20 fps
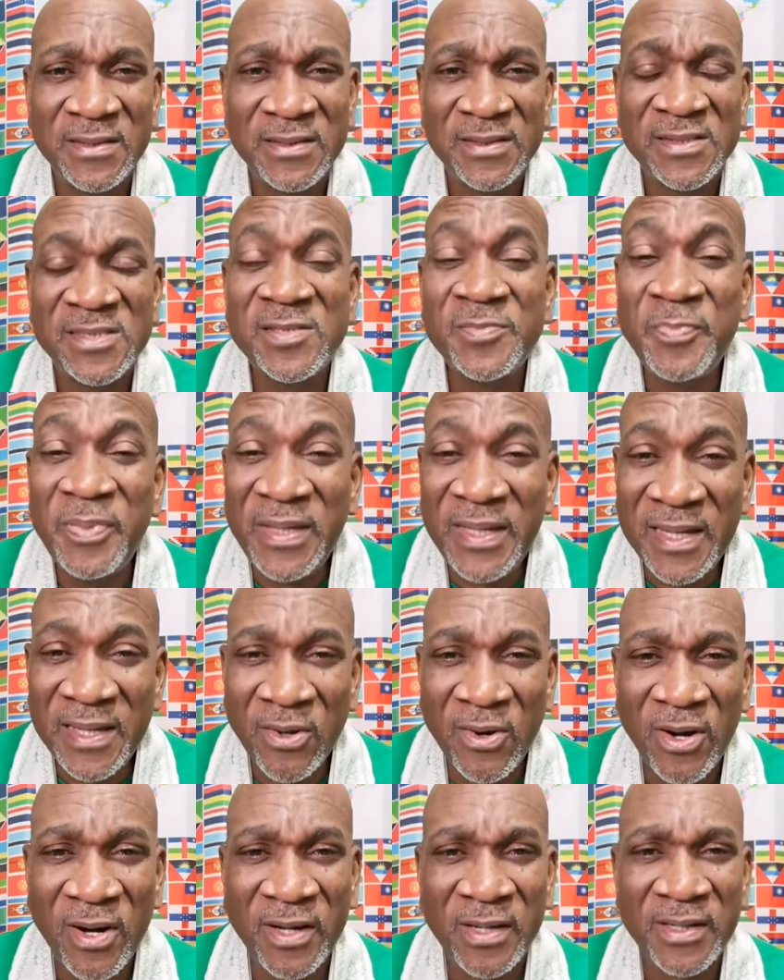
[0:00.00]
Speak,
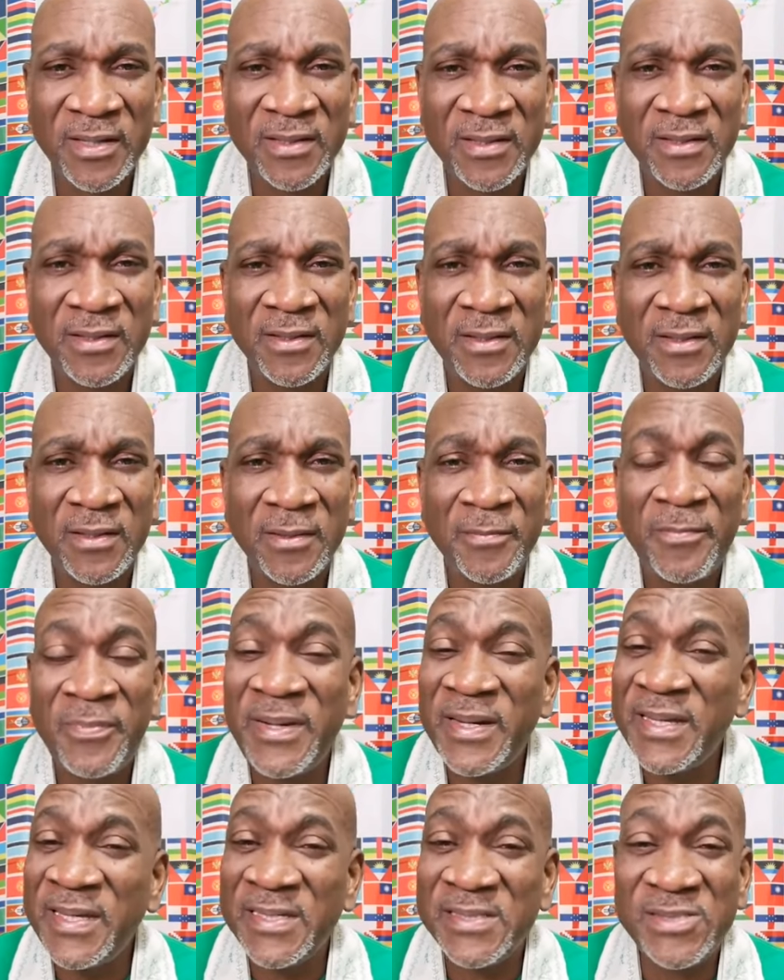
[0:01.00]
Lord.
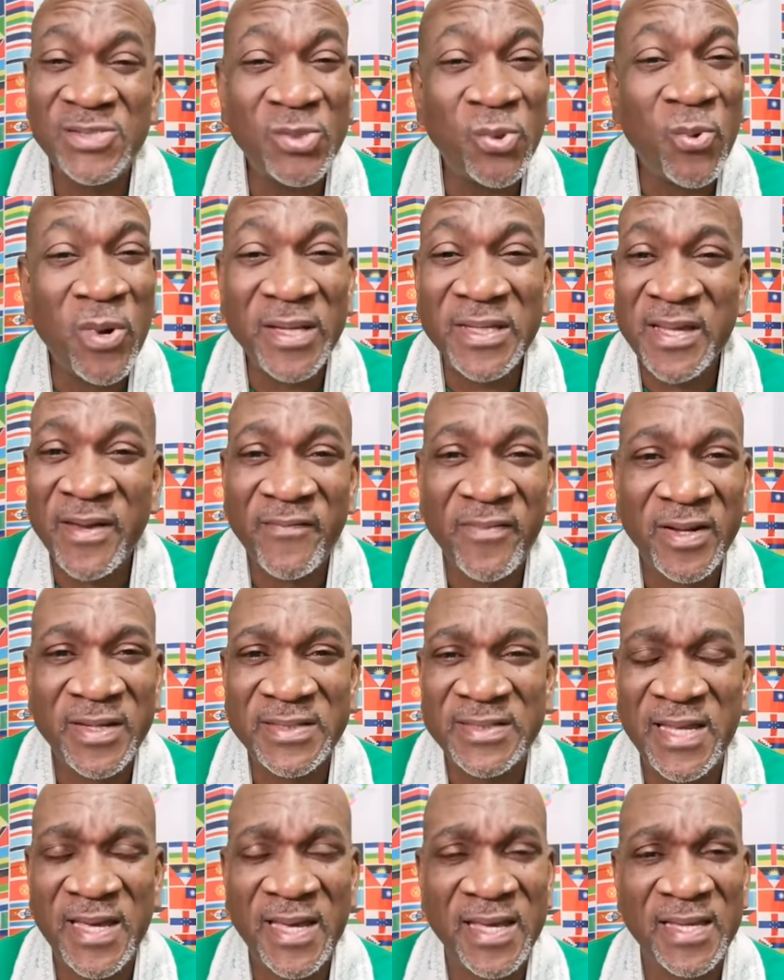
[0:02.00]
Please do whatever
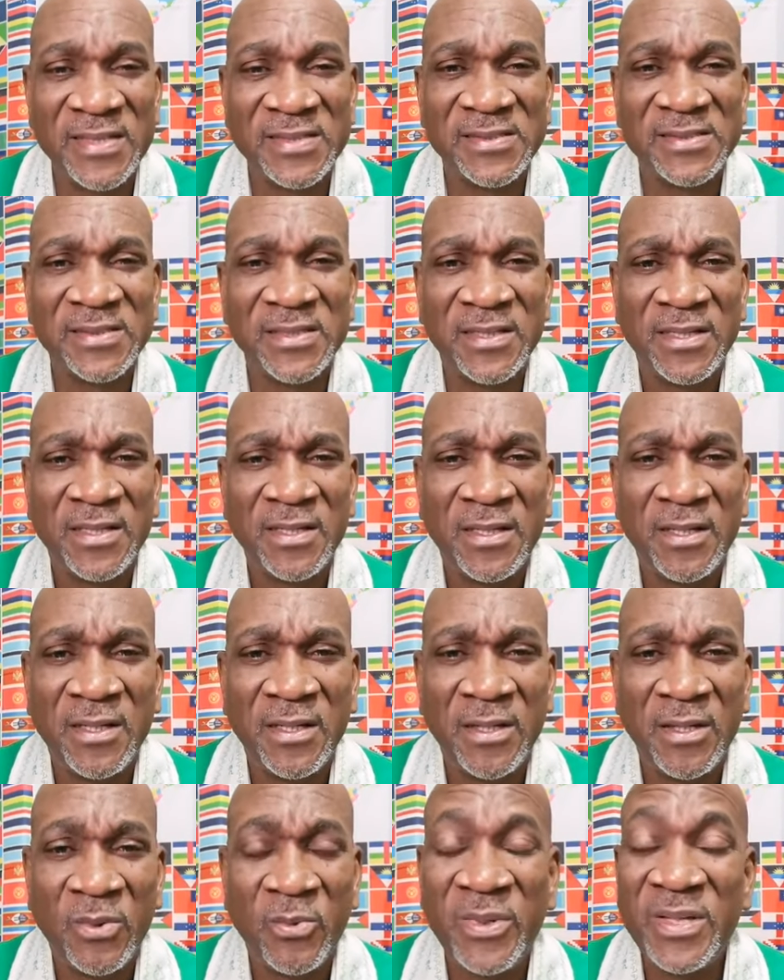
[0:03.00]
it takes.
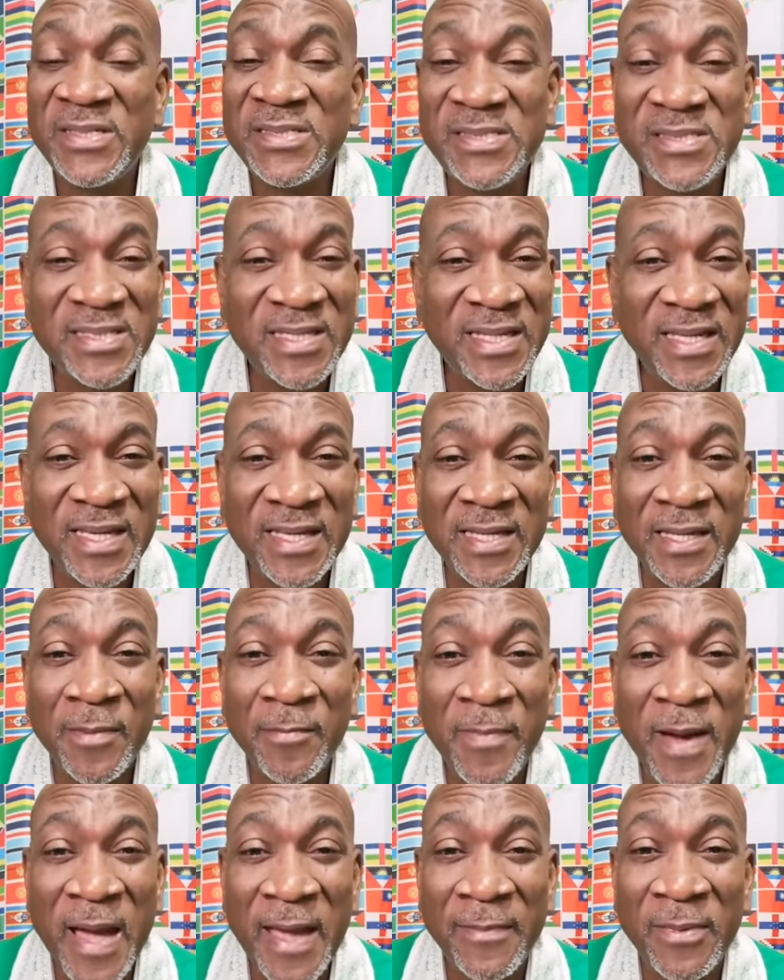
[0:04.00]
We see in the
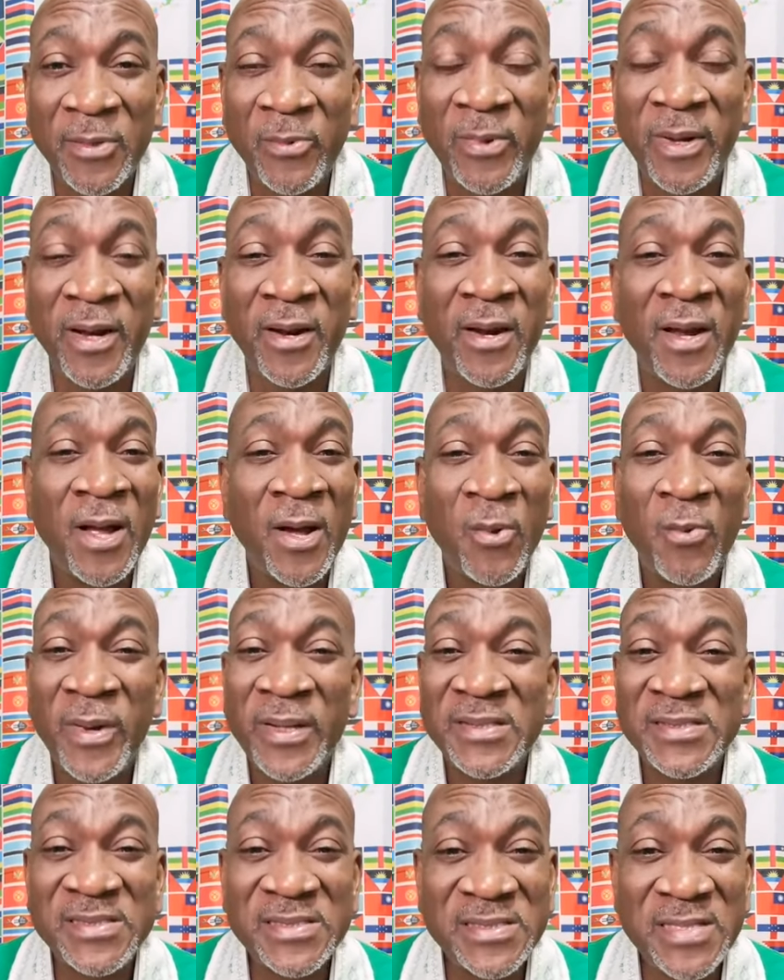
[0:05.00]
Bible where
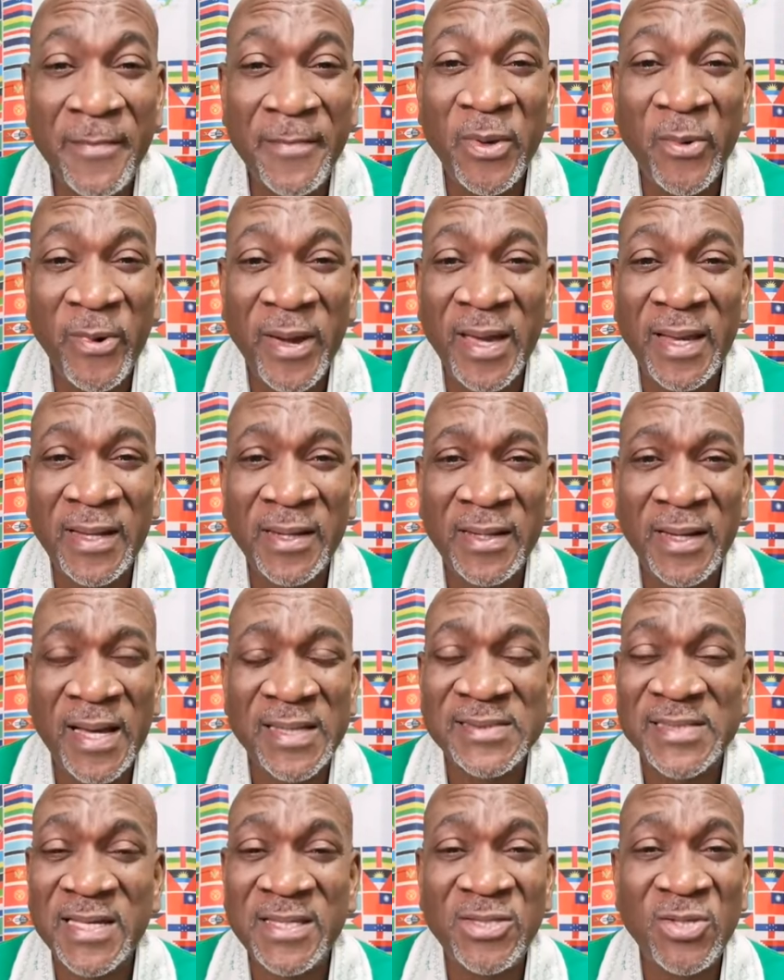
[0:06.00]
when Samuel,
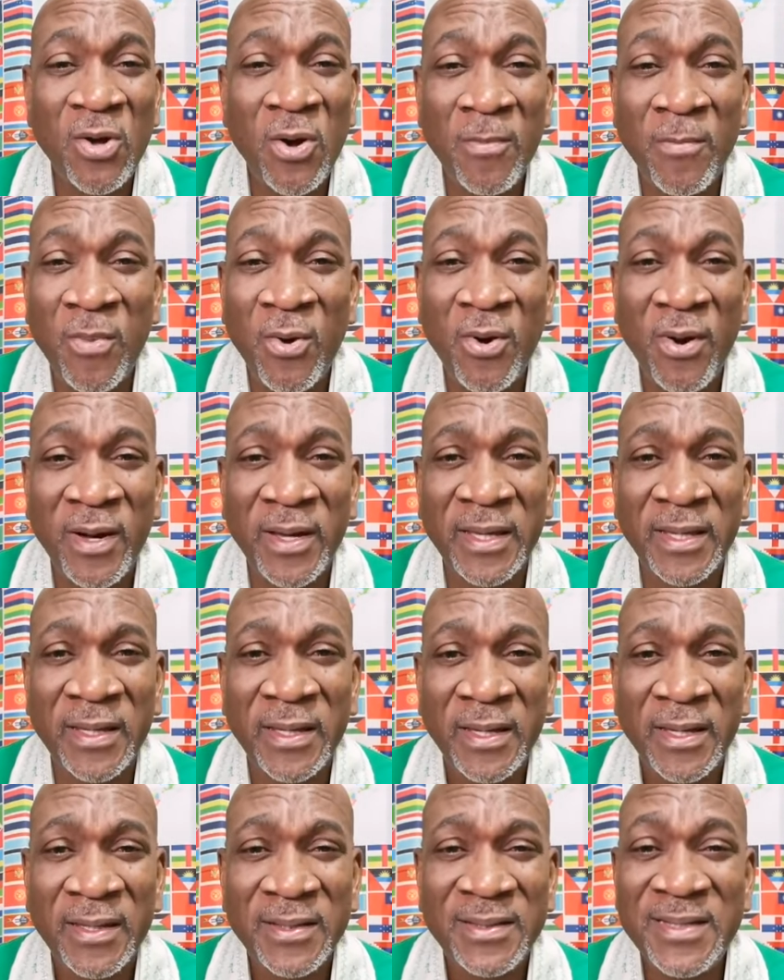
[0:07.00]
as a young boy,
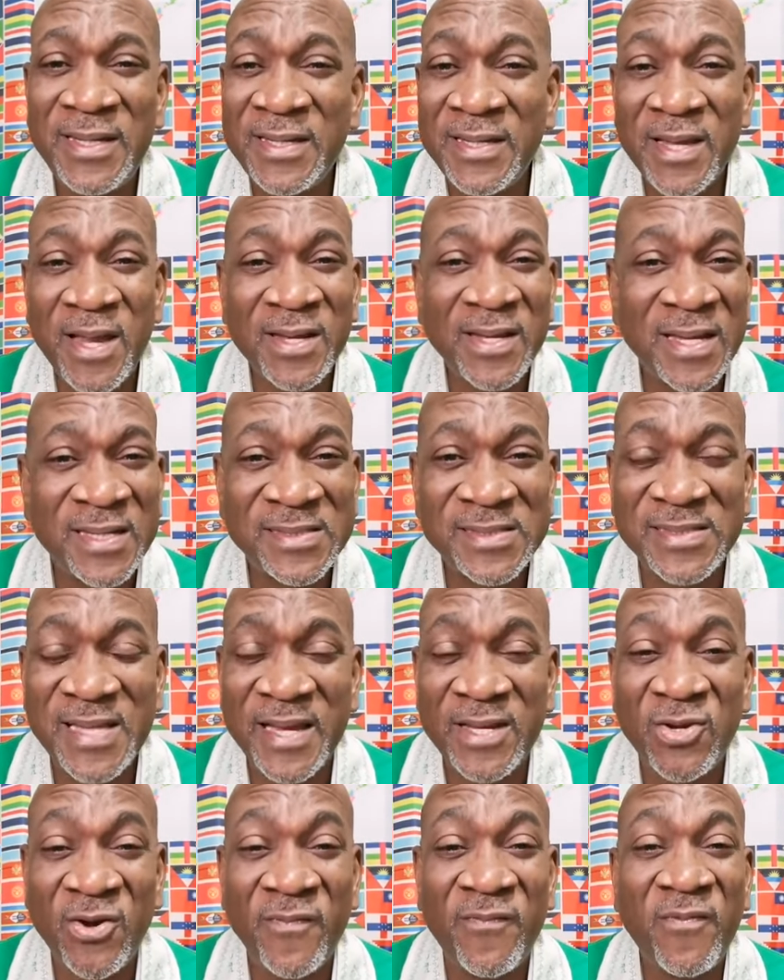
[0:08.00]
didn't
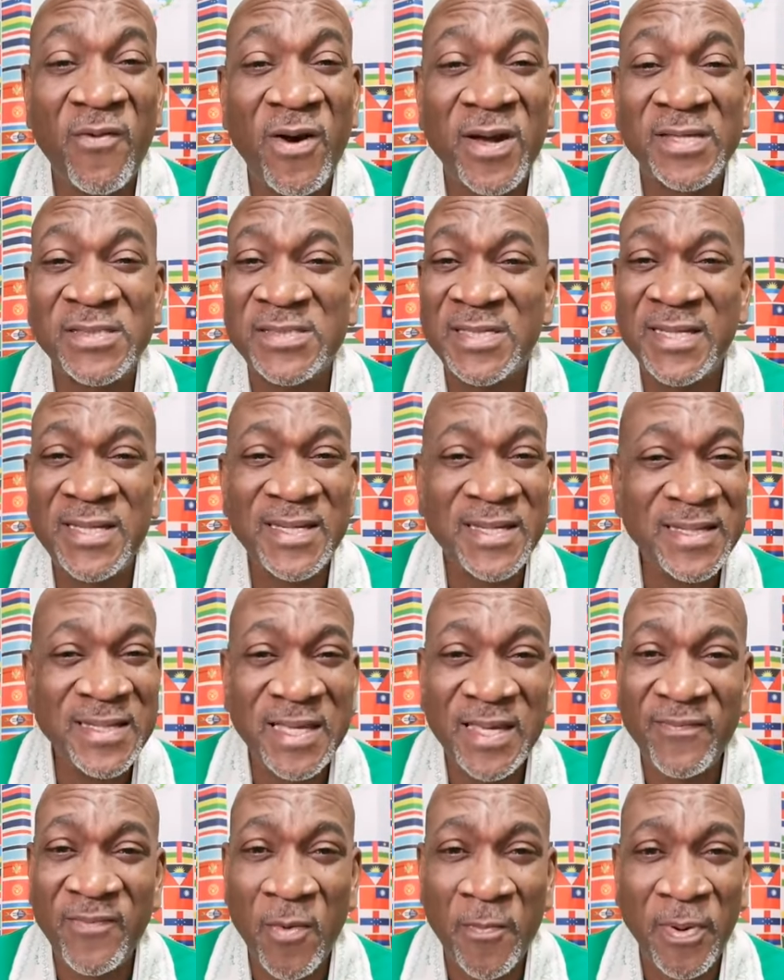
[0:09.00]
understand your voice. You didn't
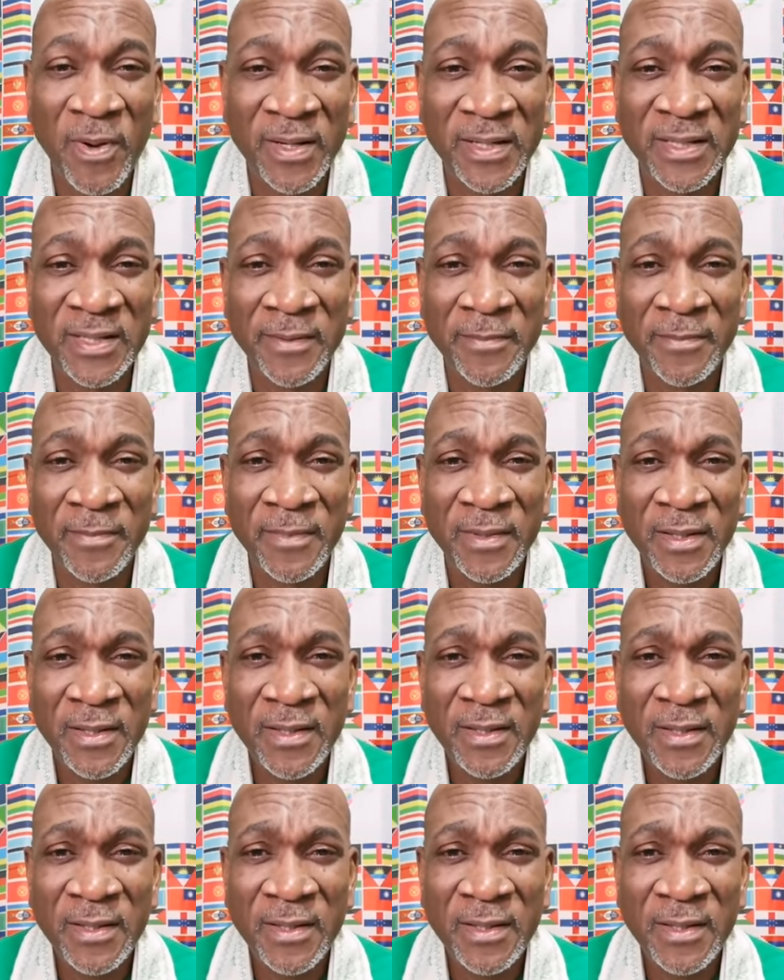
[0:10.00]
give up on him.